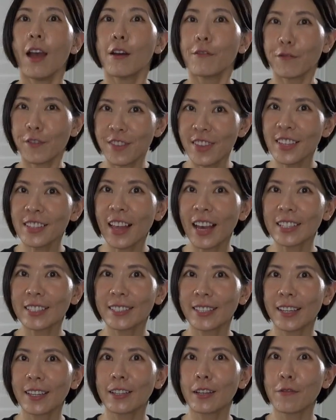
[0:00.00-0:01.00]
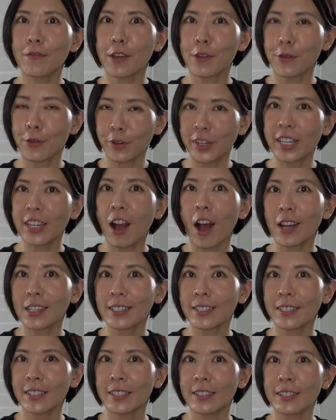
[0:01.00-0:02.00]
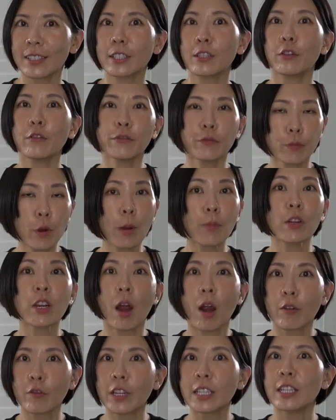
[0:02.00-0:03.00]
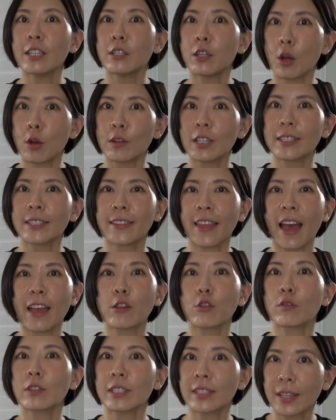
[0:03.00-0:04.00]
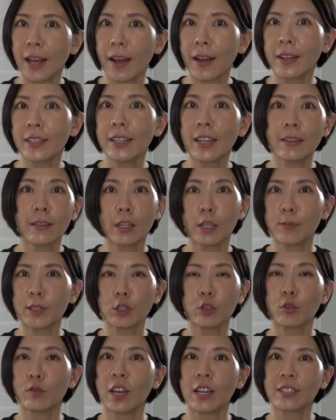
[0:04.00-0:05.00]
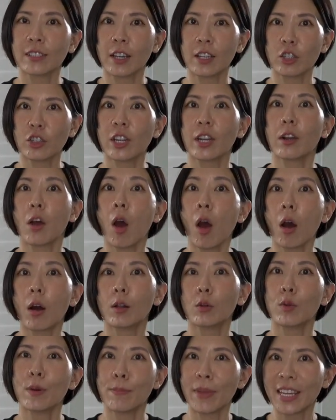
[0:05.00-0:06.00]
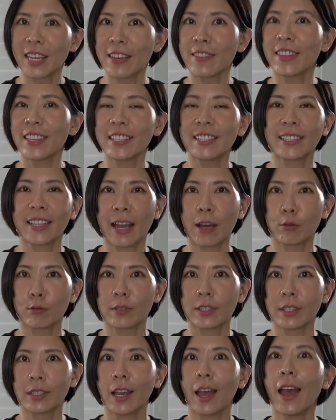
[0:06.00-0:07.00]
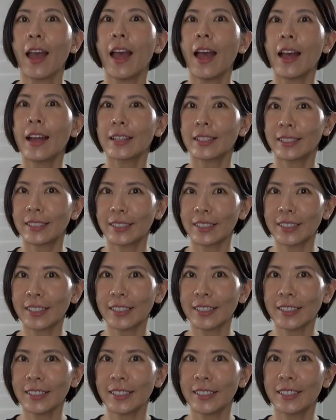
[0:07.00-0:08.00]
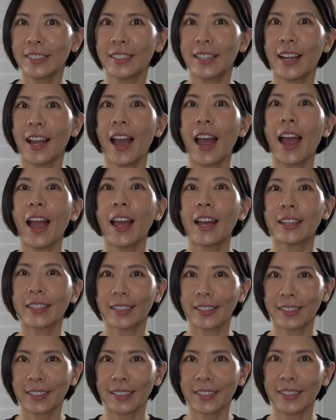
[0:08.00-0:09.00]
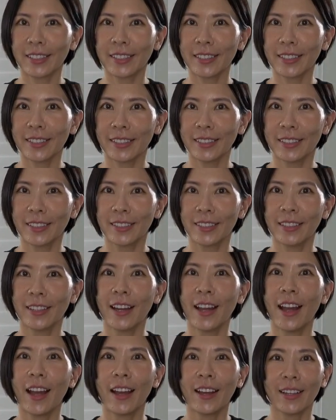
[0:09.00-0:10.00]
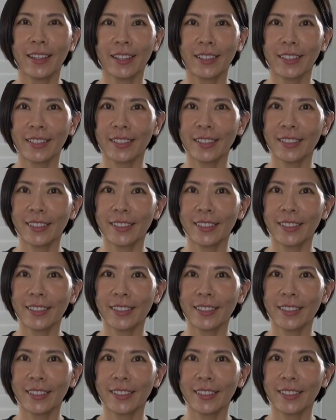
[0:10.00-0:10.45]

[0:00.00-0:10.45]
For the last set of the three consonants, you've probably already noticed that your tongue and lips do not touch at all when making these sounds. G, K, H.